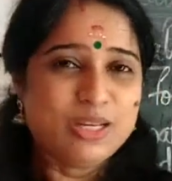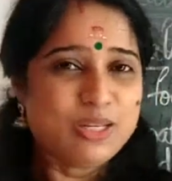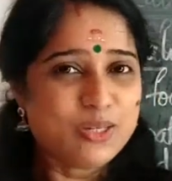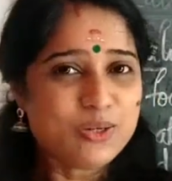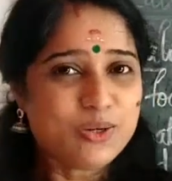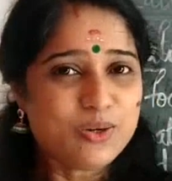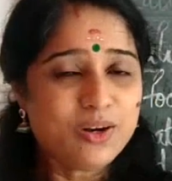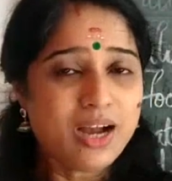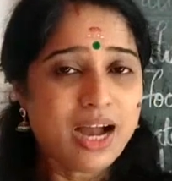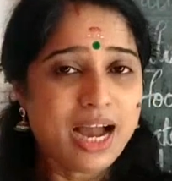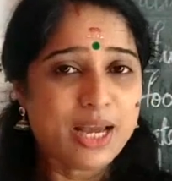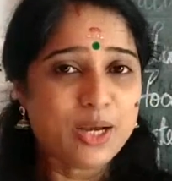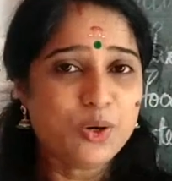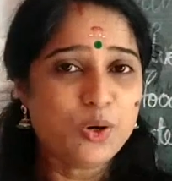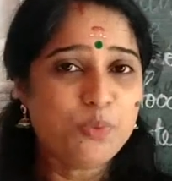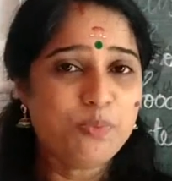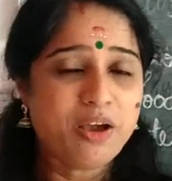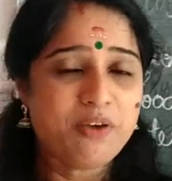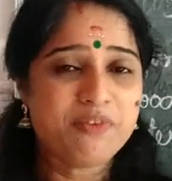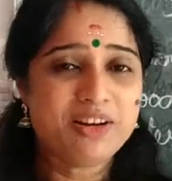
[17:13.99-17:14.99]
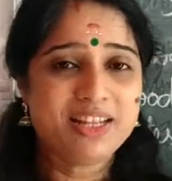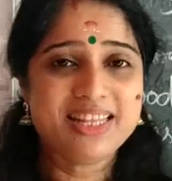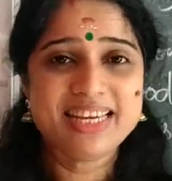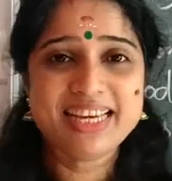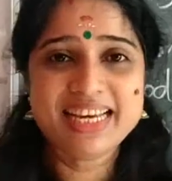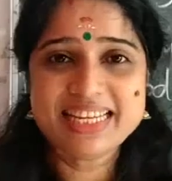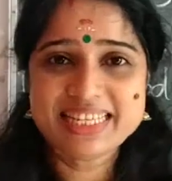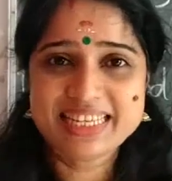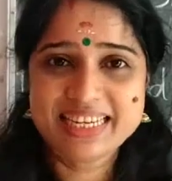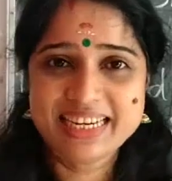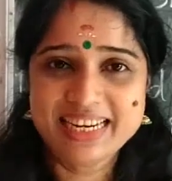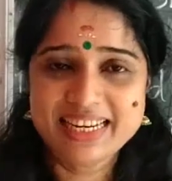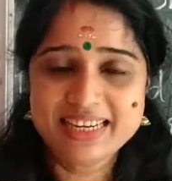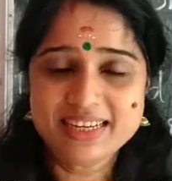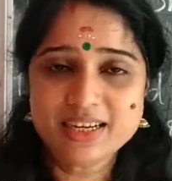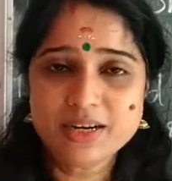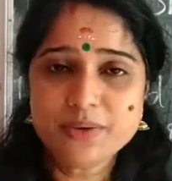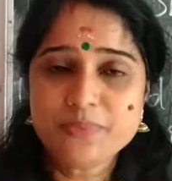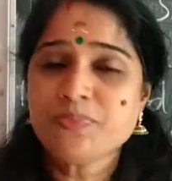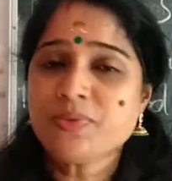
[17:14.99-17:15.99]
So I hope everything is
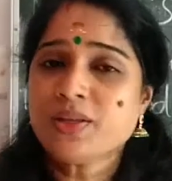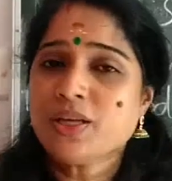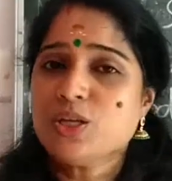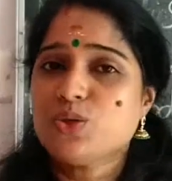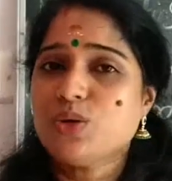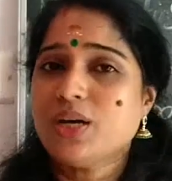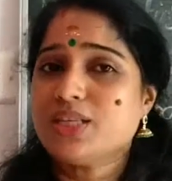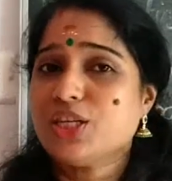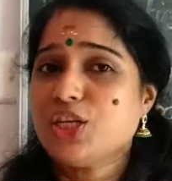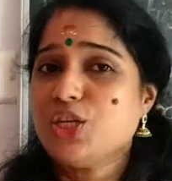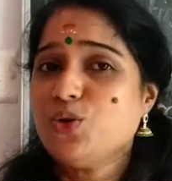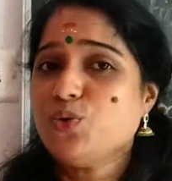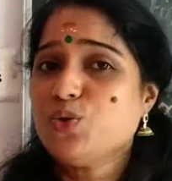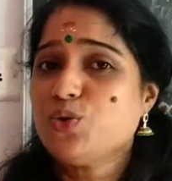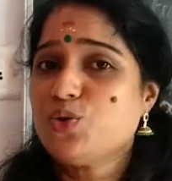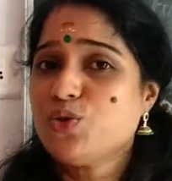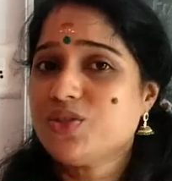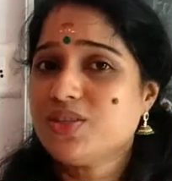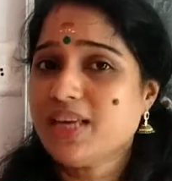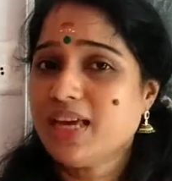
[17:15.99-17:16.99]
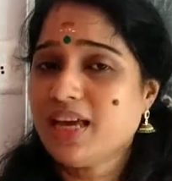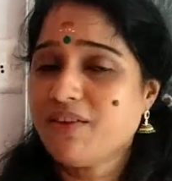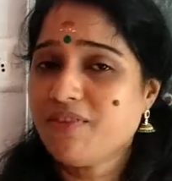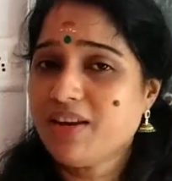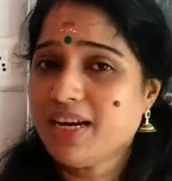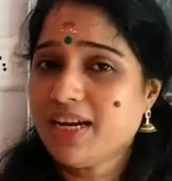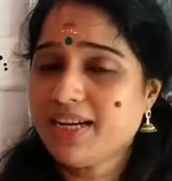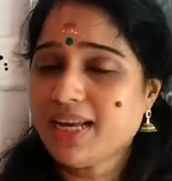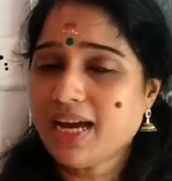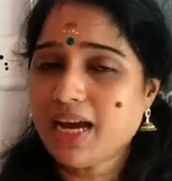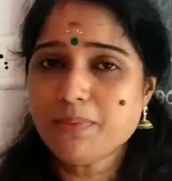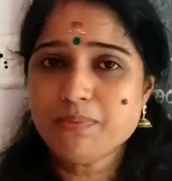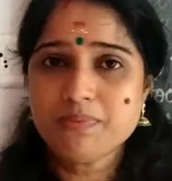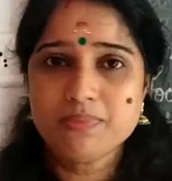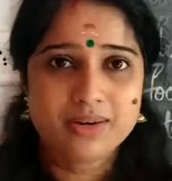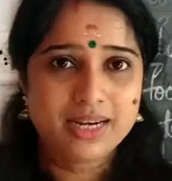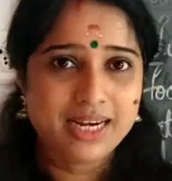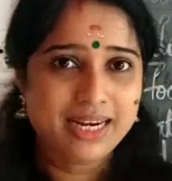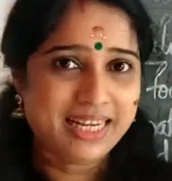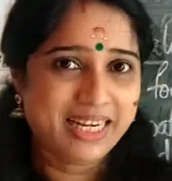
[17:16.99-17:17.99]
clear. So as I used to say every
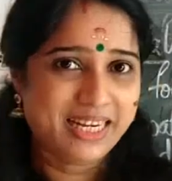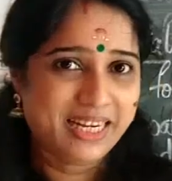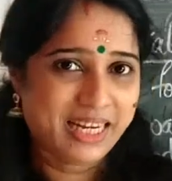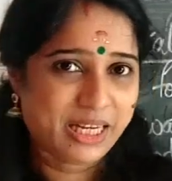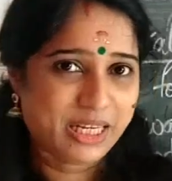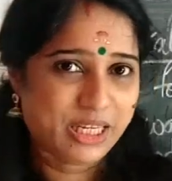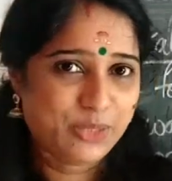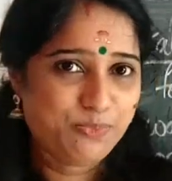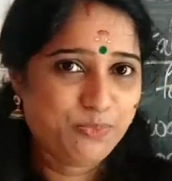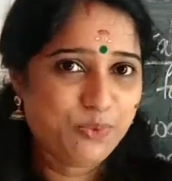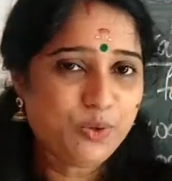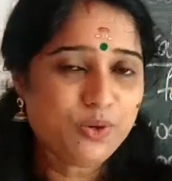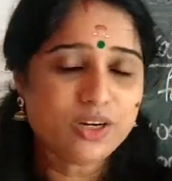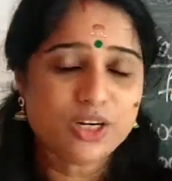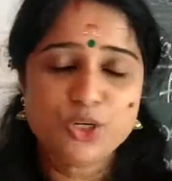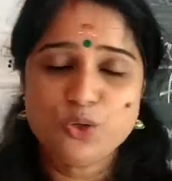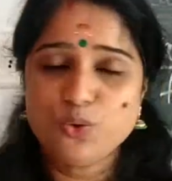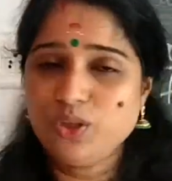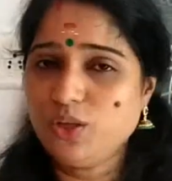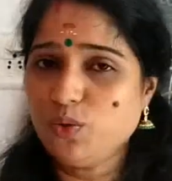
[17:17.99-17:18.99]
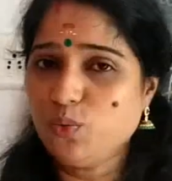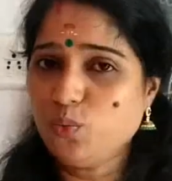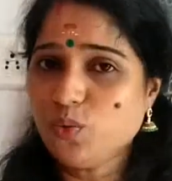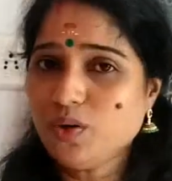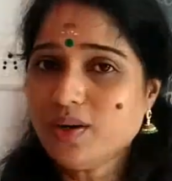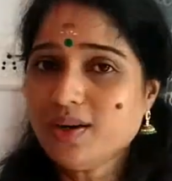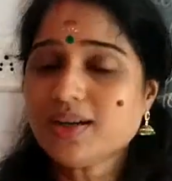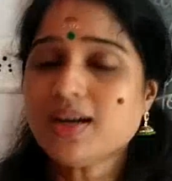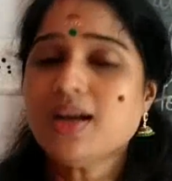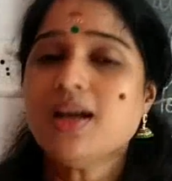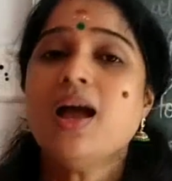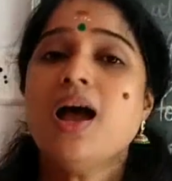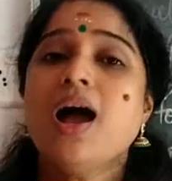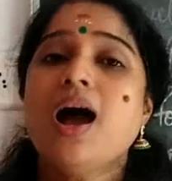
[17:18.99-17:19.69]
time, read the textbook, do the work.